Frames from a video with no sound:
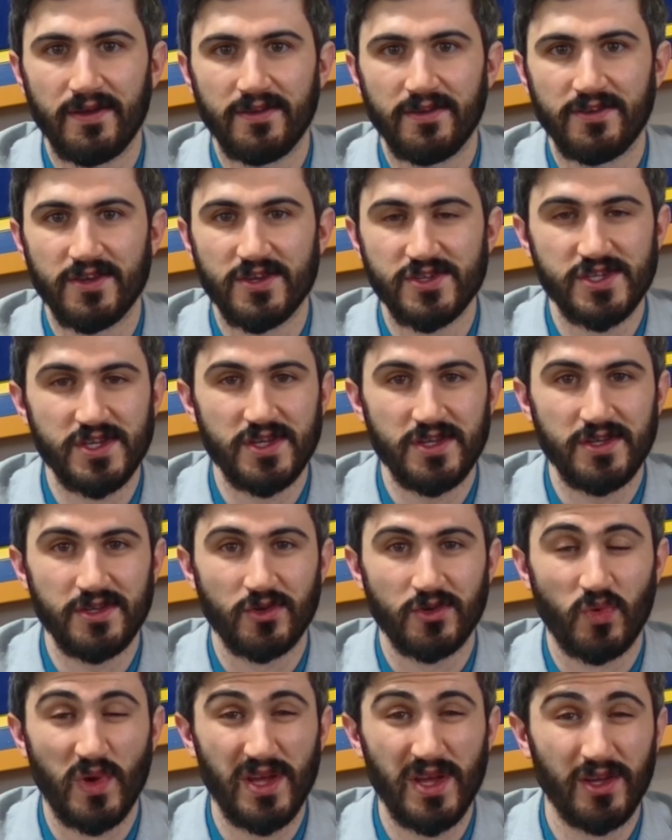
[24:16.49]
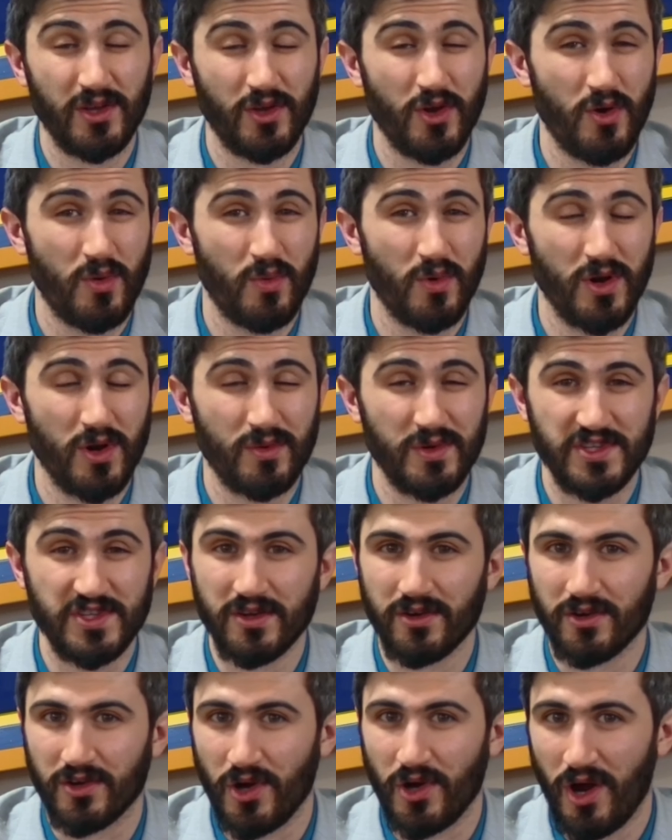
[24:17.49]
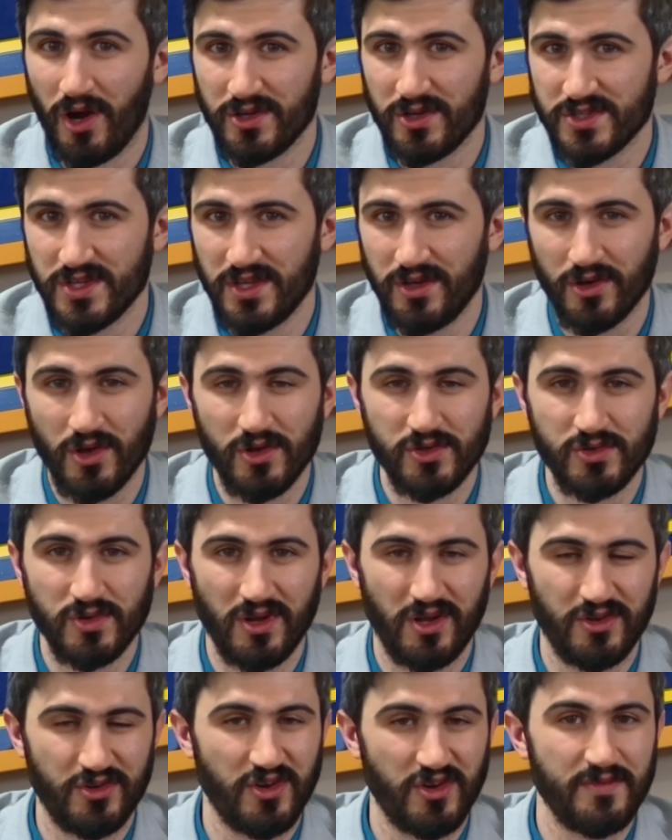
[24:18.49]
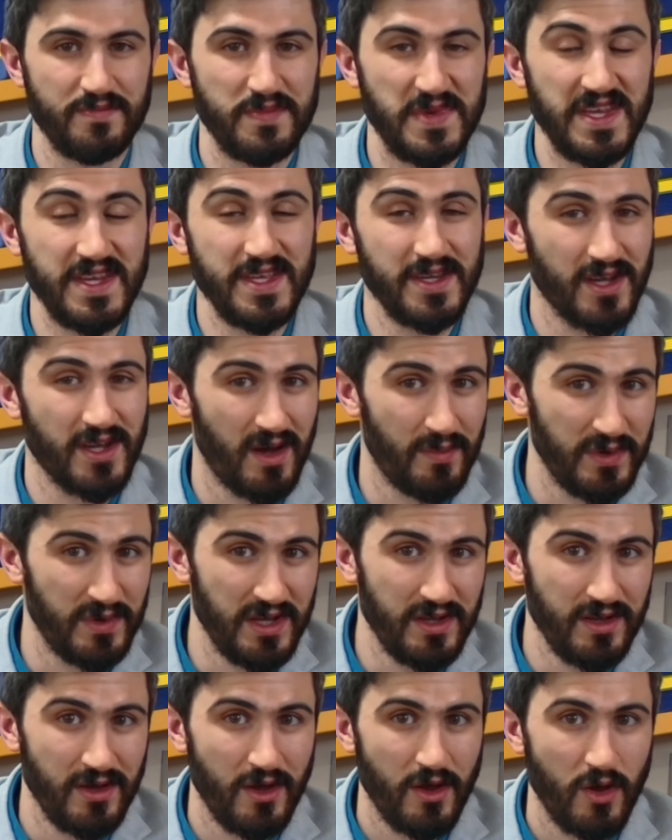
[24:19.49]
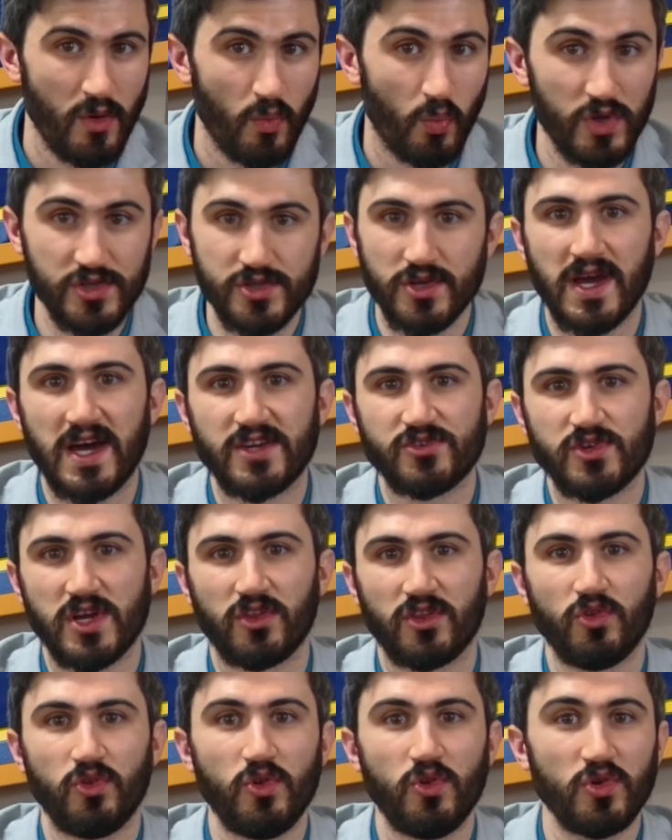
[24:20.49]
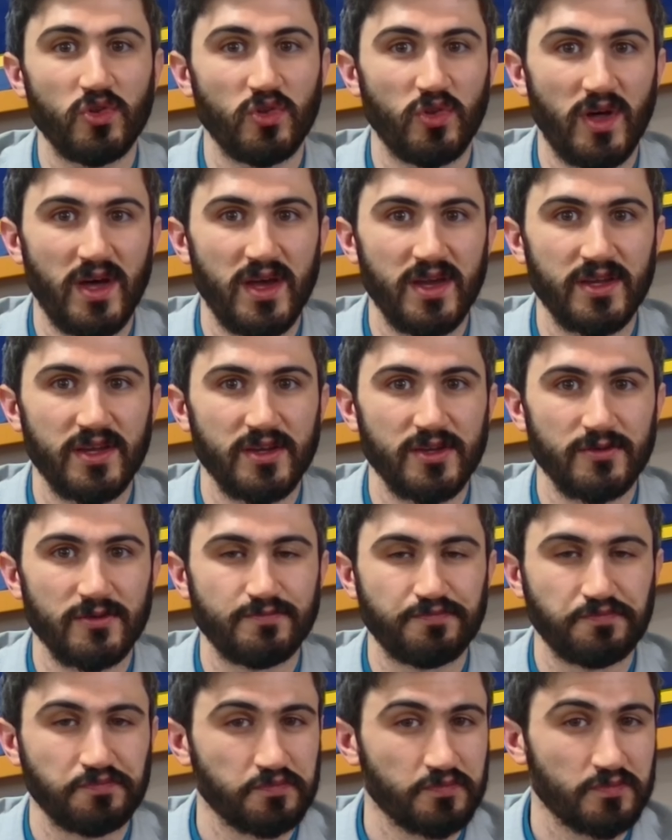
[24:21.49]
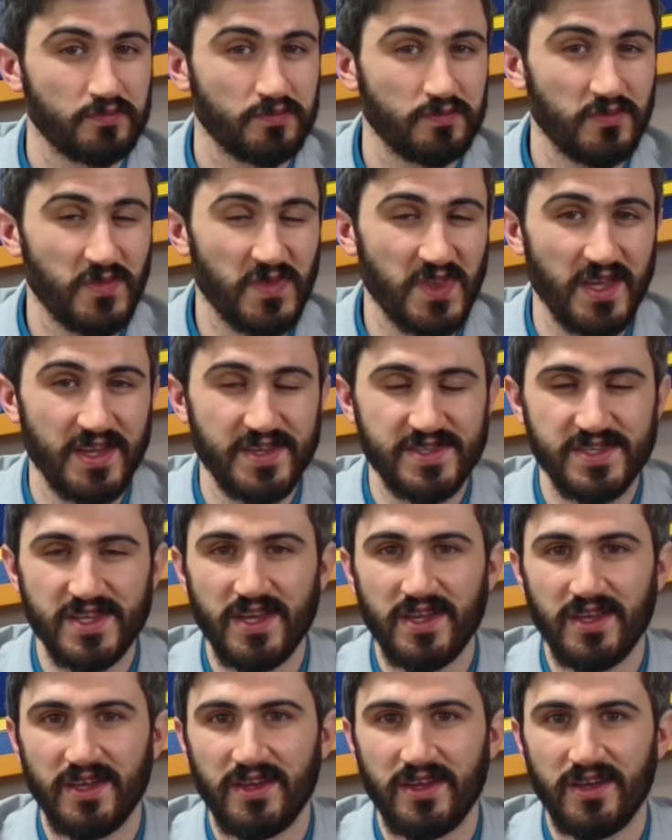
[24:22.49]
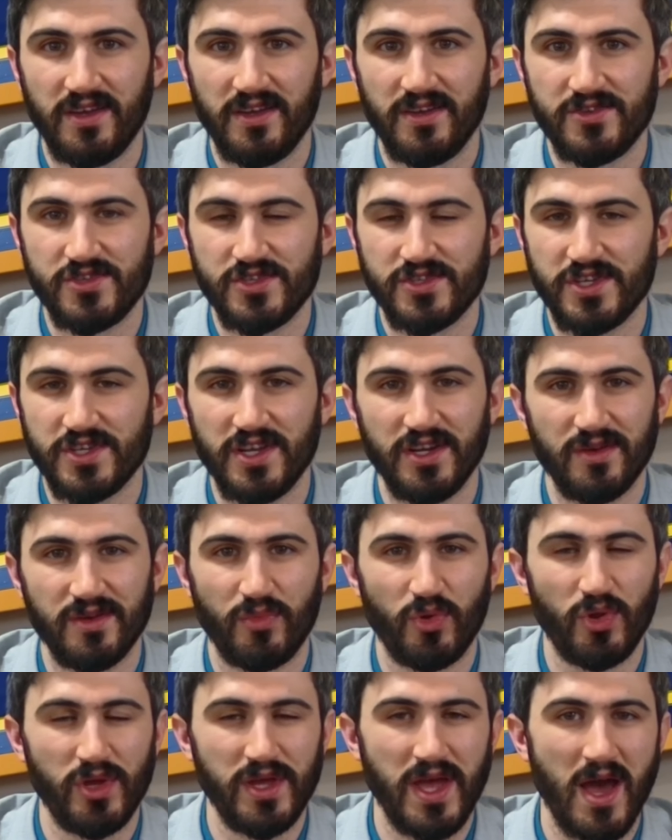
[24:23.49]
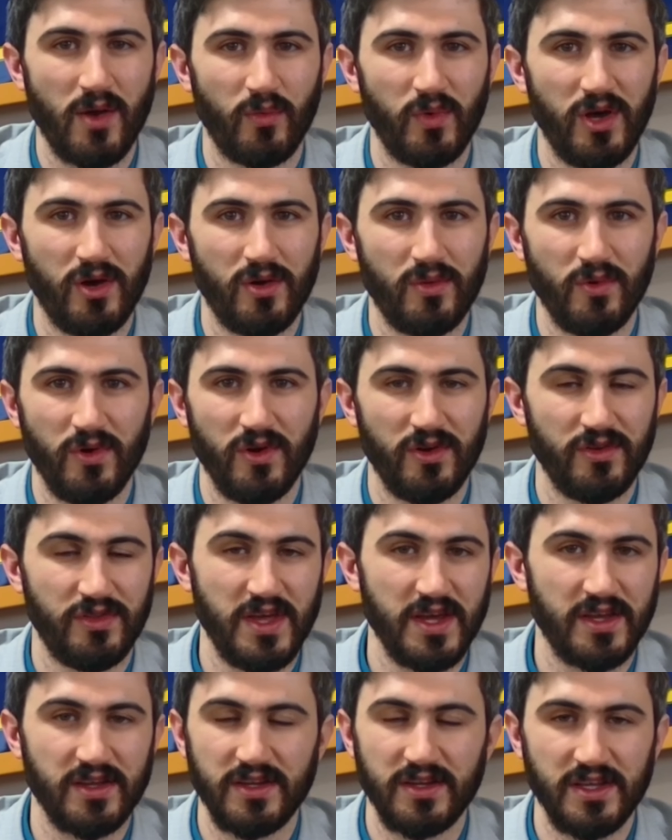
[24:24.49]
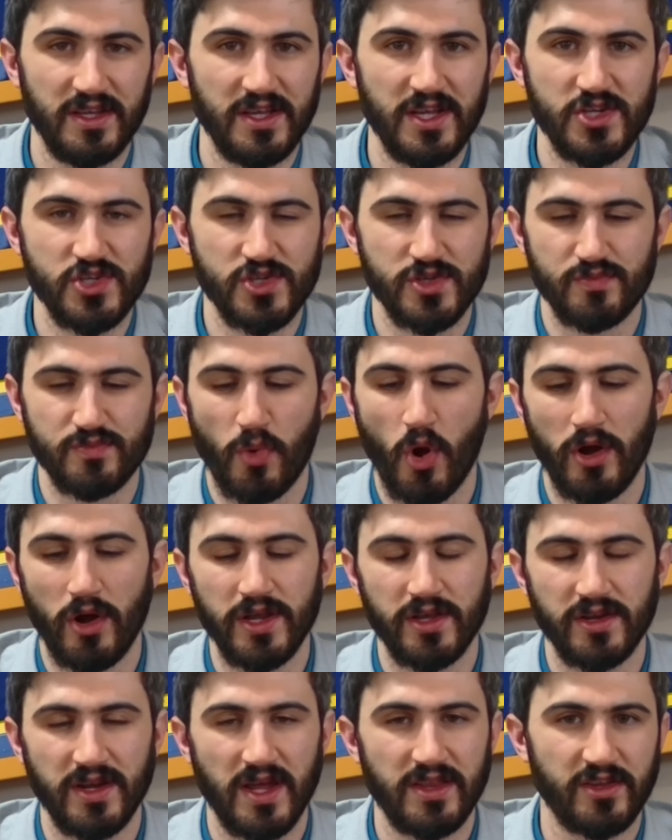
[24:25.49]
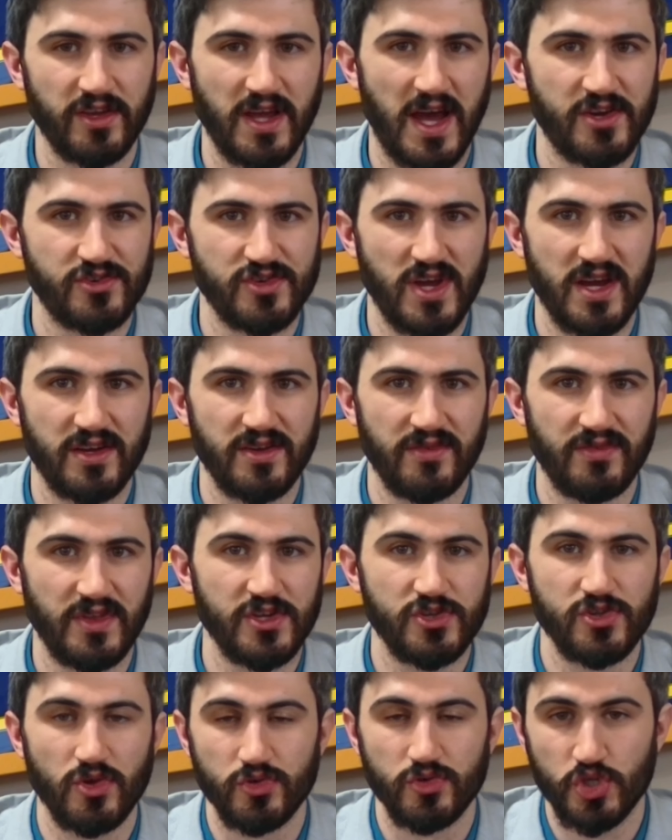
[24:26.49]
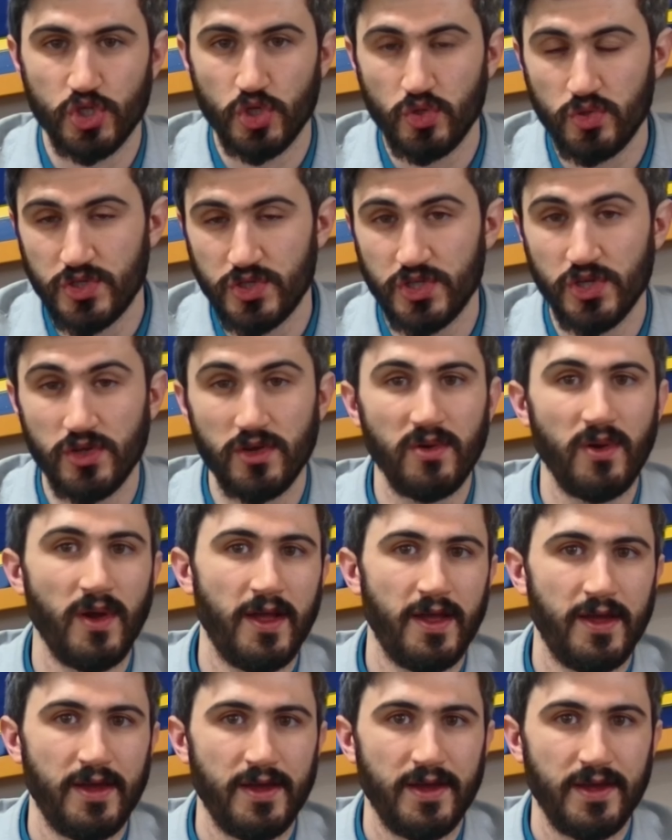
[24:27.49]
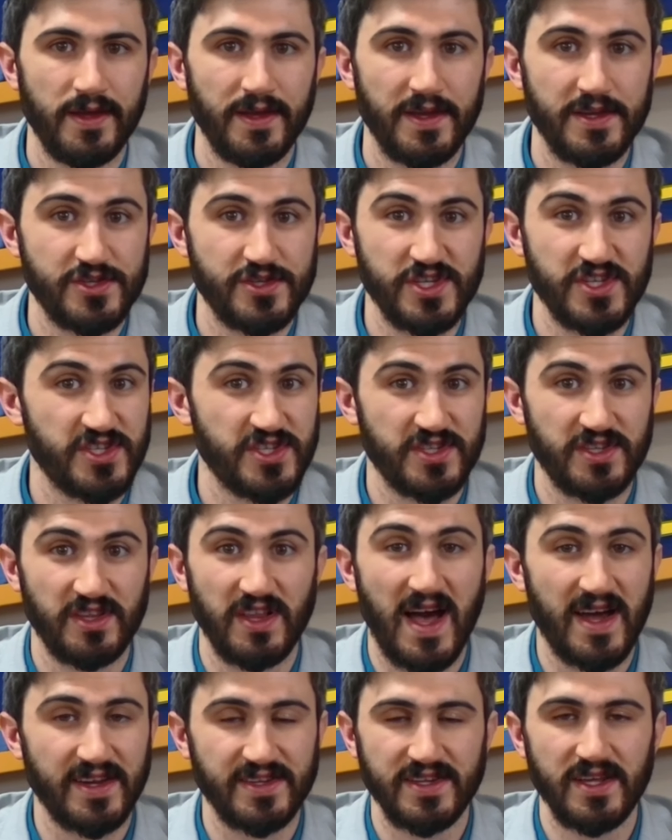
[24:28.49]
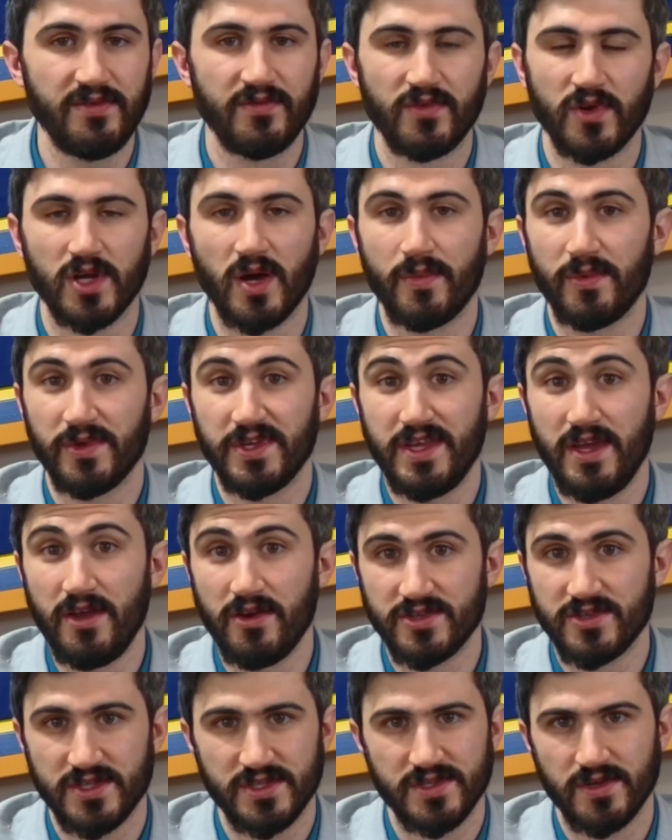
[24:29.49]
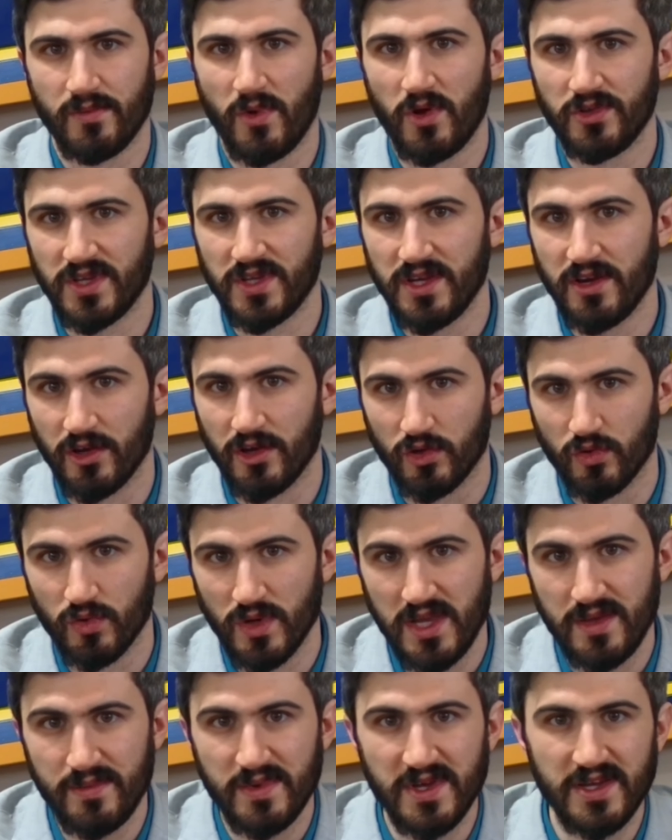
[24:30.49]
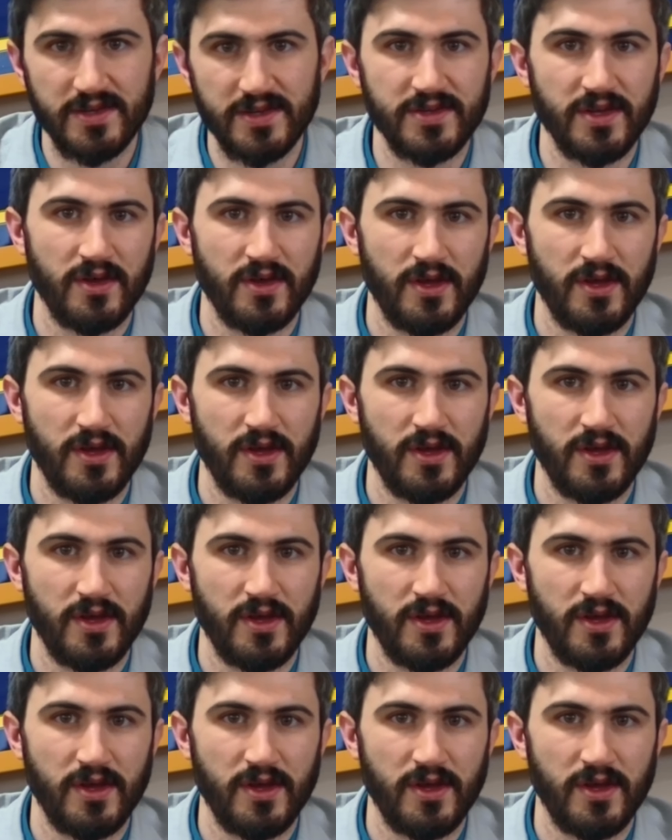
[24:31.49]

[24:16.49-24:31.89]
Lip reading: does she quit and go work with Tucker Carlson or go to an alternative media company? What does her contract look like? Is she an employee at will where they could, each party could end the contract if they so choose to? Is she locked in for a couple of years? Is it a multi-year agreement?